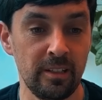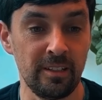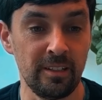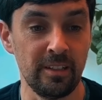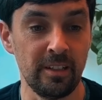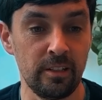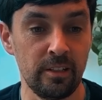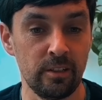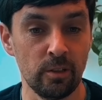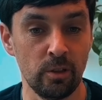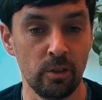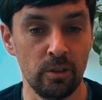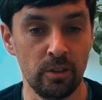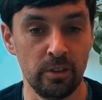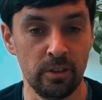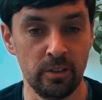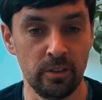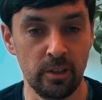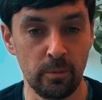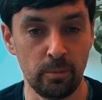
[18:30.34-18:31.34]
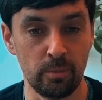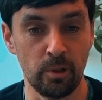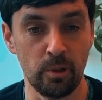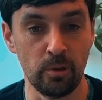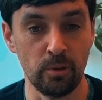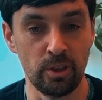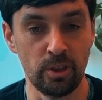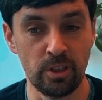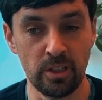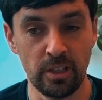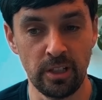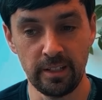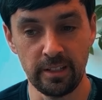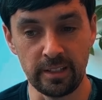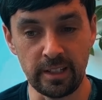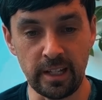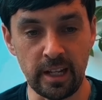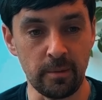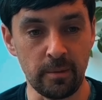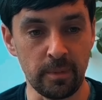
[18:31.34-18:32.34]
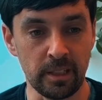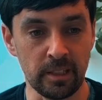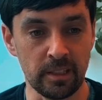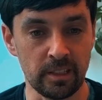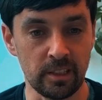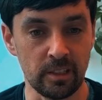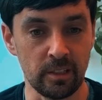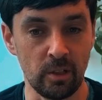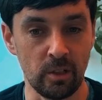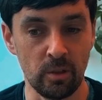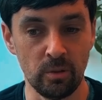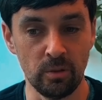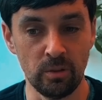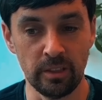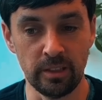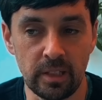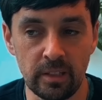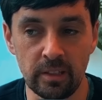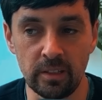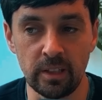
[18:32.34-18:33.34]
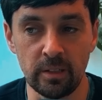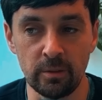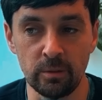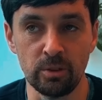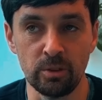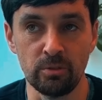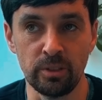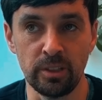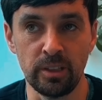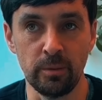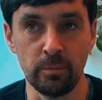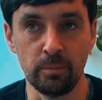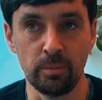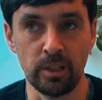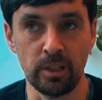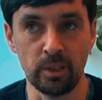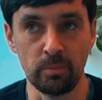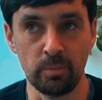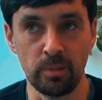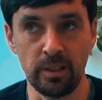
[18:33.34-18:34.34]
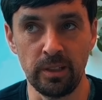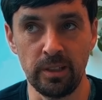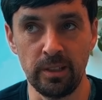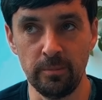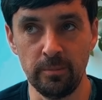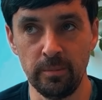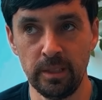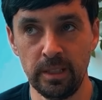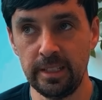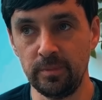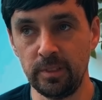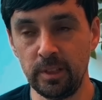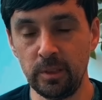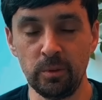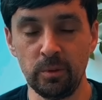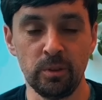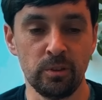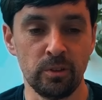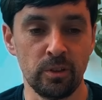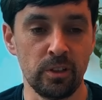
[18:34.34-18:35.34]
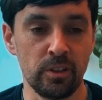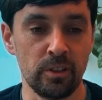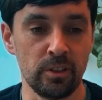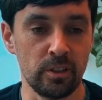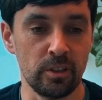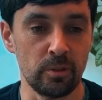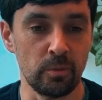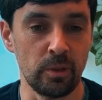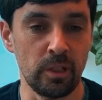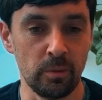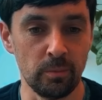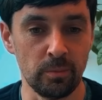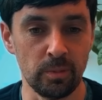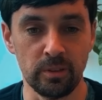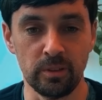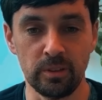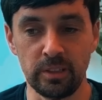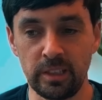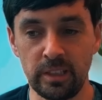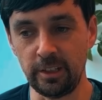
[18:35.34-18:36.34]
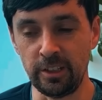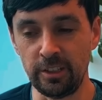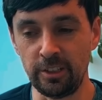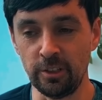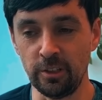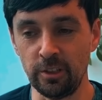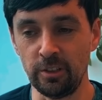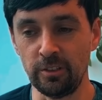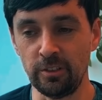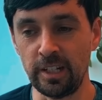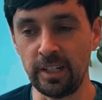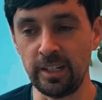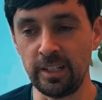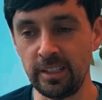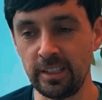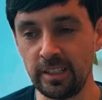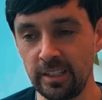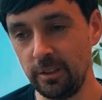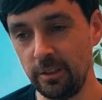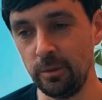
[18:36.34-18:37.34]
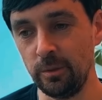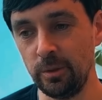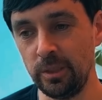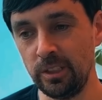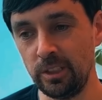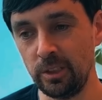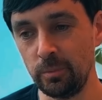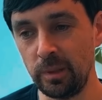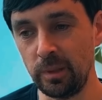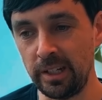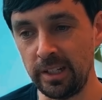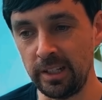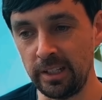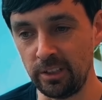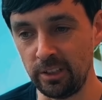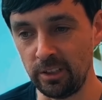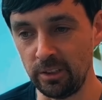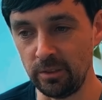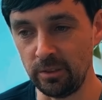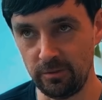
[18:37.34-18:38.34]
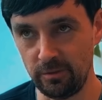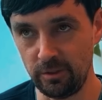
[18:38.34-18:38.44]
he thought and approached gaming as a whole, I was really impressed by him. There were others as well, but in your eyes, who inspired you?